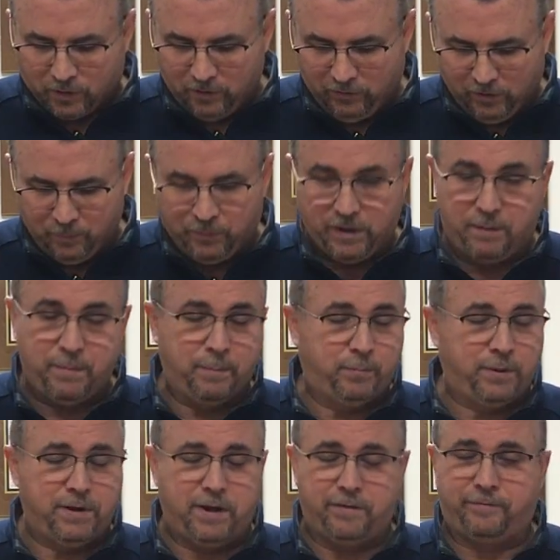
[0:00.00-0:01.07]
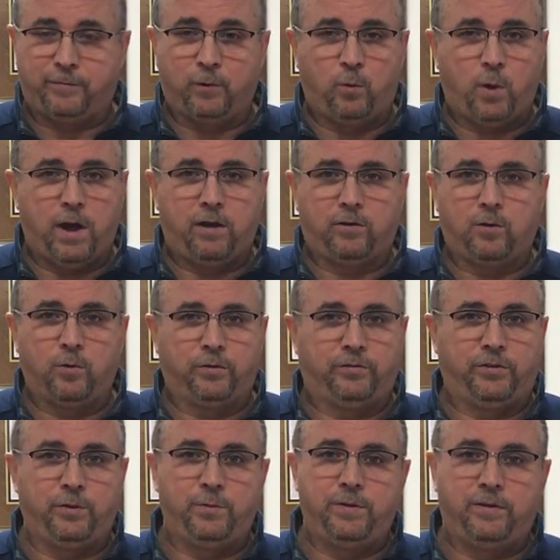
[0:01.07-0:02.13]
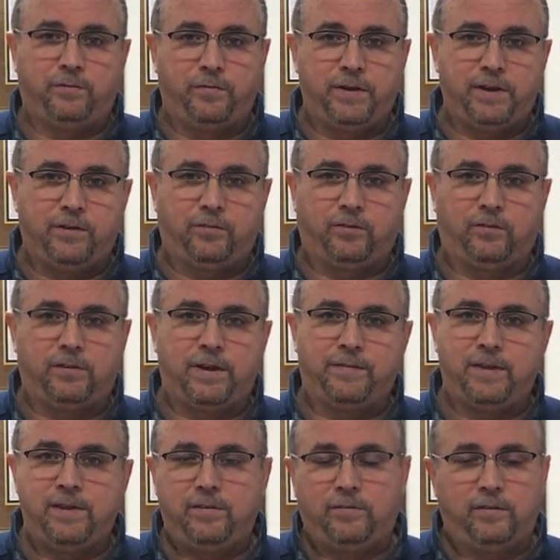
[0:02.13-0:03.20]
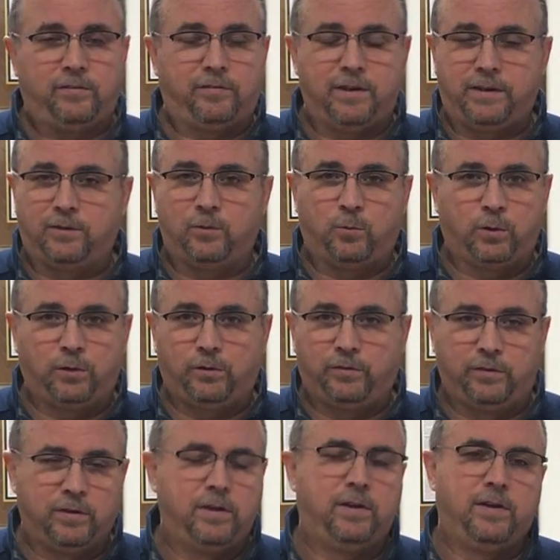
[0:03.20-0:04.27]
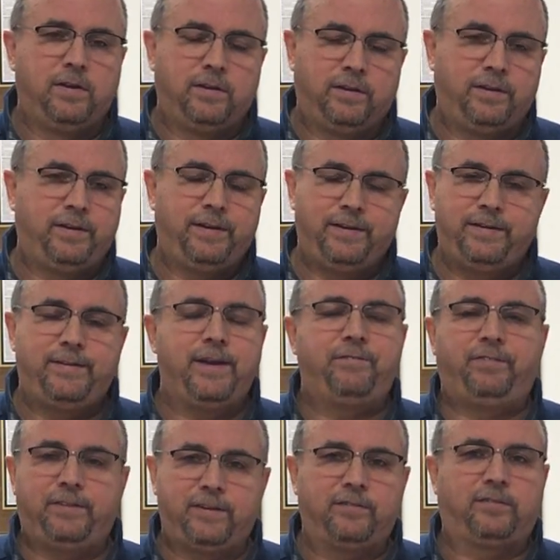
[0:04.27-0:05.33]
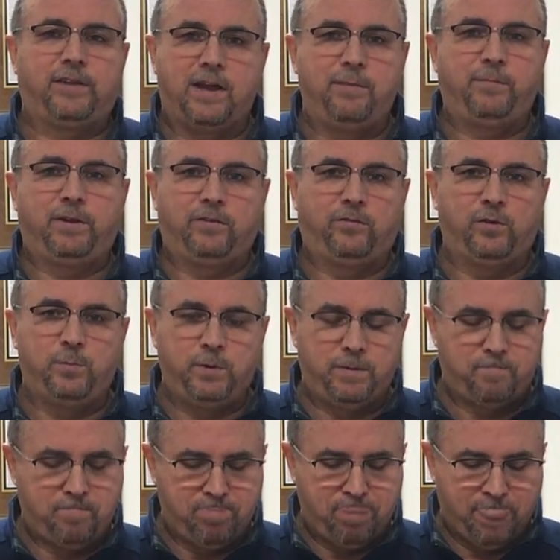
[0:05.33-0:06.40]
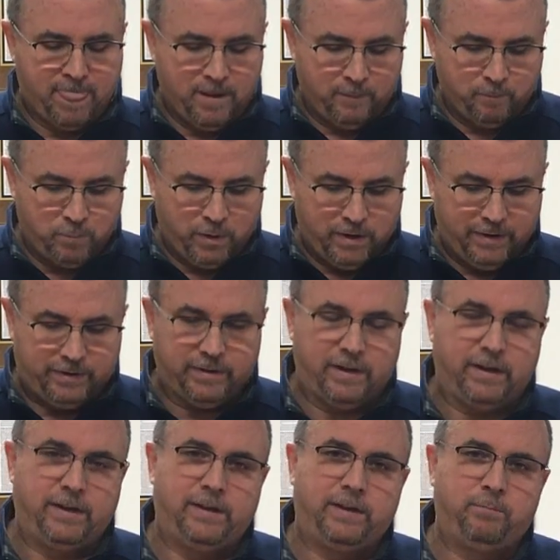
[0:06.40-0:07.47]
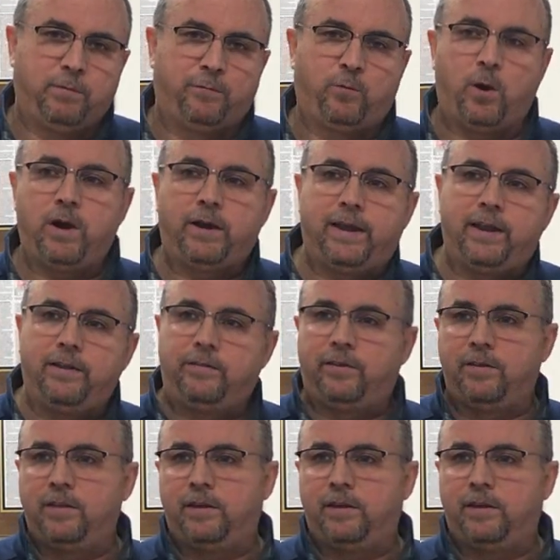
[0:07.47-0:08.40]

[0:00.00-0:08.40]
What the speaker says: Something I've been putting off for a while. Of course, doing these videos is not the easiest thing in the world, and it definitely is time consuming. But before I get into